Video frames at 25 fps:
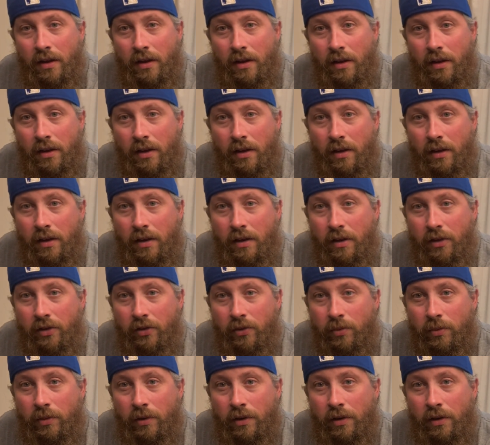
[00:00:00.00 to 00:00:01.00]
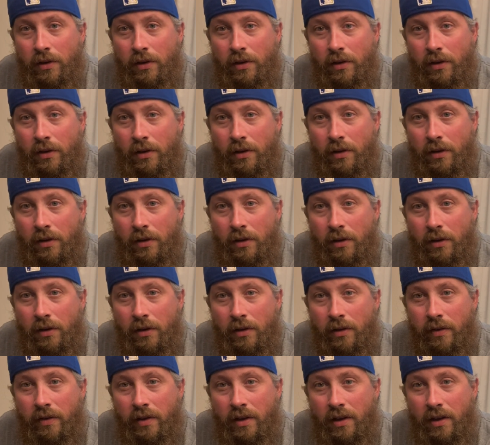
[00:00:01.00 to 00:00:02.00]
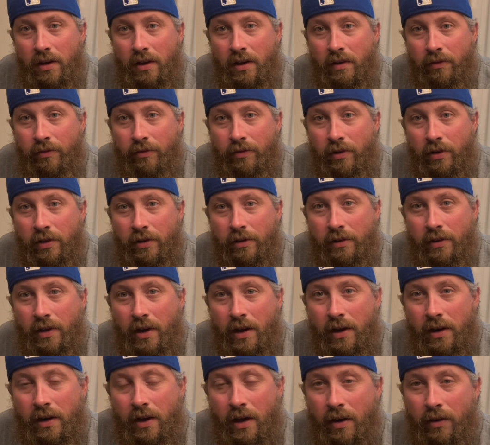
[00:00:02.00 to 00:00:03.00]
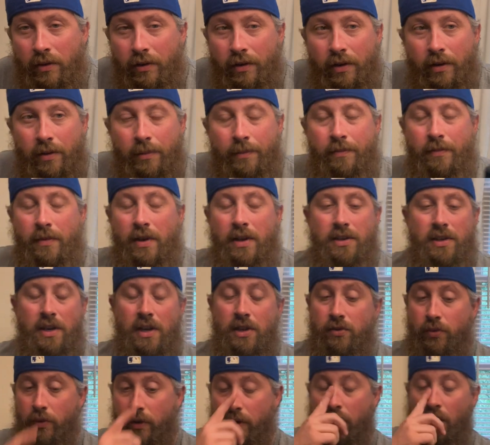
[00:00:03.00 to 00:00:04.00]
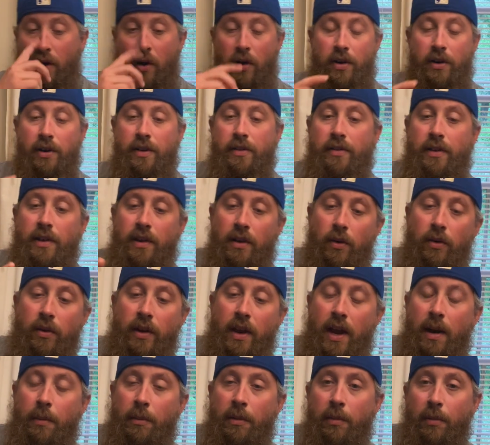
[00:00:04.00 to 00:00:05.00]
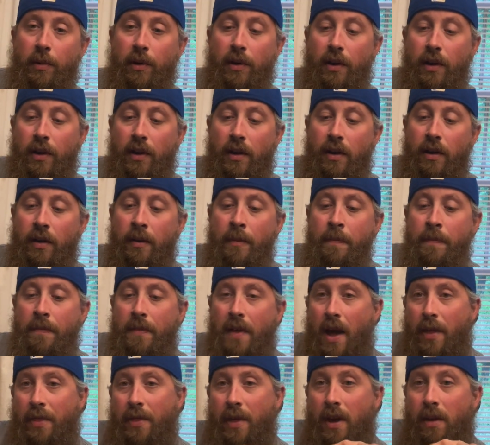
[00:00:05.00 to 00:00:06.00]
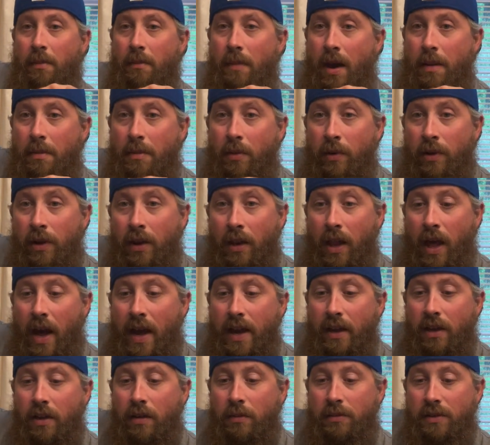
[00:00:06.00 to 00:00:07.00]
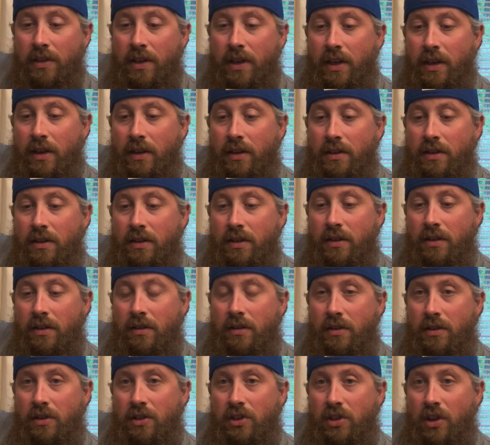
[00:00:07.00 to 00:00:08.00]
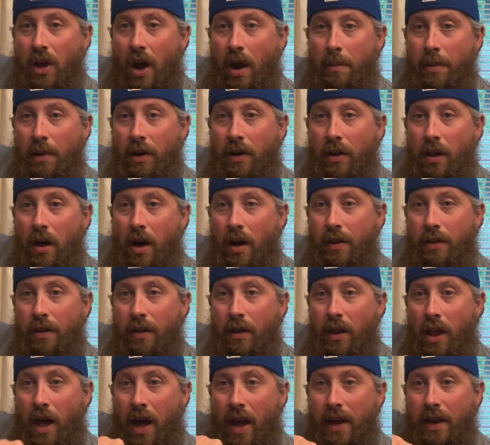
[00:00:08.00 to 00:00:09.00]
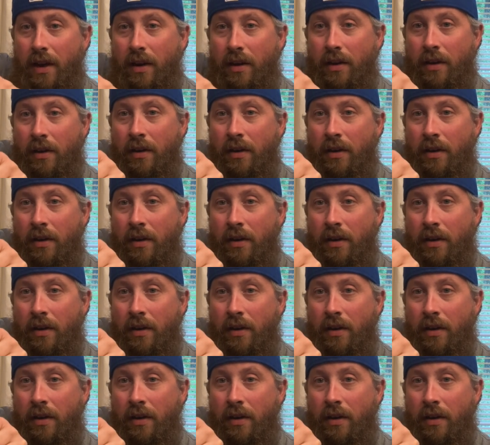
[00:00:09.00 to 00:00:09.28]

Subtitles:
in this one is hitting that front sight. I don't know. It's really hard to see on camera, but I think maybe when the light comes in, it's stopping a lot of the light